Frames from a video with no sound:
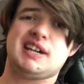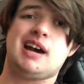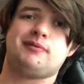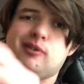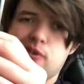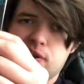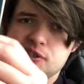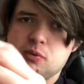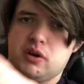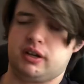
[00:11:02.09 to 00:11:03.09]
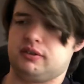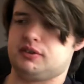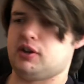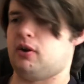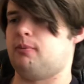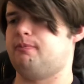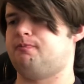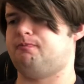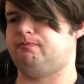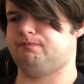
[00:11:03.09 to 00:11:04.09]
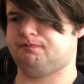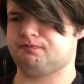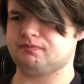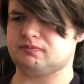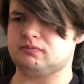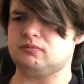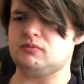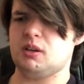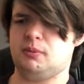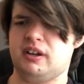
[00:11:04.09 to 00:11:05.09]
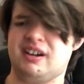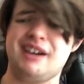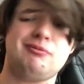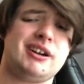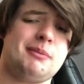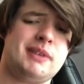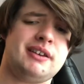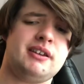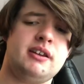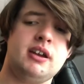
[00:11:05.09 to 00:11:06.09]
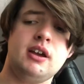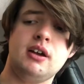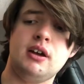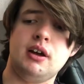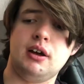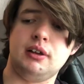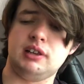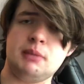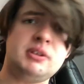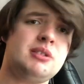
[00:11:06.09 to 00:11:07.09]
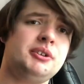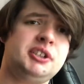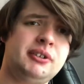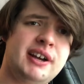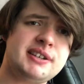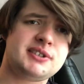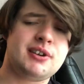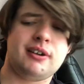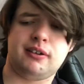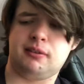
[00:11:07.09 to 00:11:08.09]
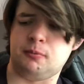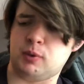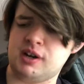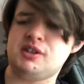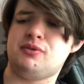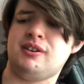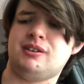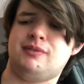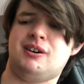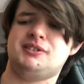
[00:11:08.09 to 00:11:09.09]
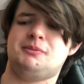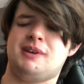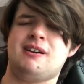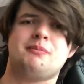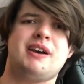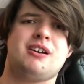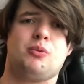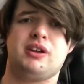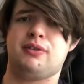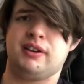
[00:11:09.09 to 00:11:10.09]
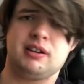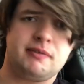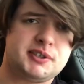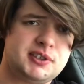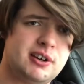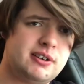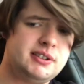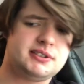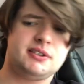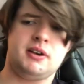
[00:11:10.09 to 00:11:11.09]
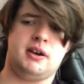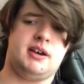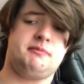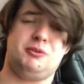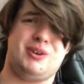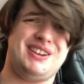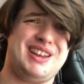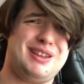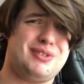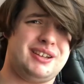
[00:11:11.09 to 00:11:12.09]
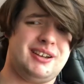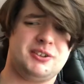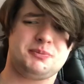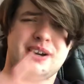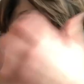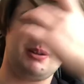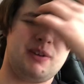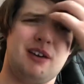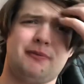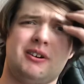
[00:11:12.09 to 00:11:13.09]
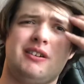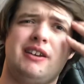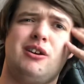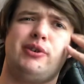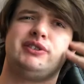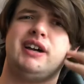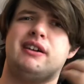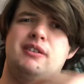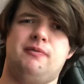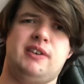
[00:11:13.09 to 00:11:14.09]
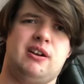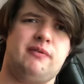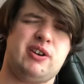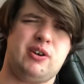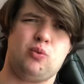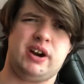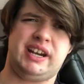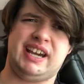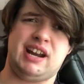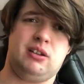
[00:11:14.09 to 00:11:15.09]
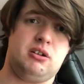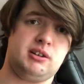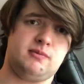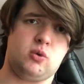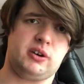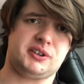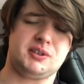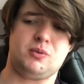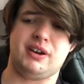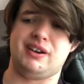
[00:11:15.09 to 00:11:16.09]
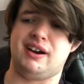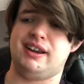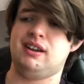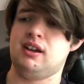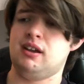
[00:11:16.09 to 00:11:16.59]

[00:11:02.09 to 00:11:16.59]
after this one. So but I'd recommend it. Let me know what you guys think. What did you think of Haunted Perron Manor? What do you think of the series? Uh, have you read anything else by Lee Mountford? I know he's got a very, very wide catalog of works and whatnot.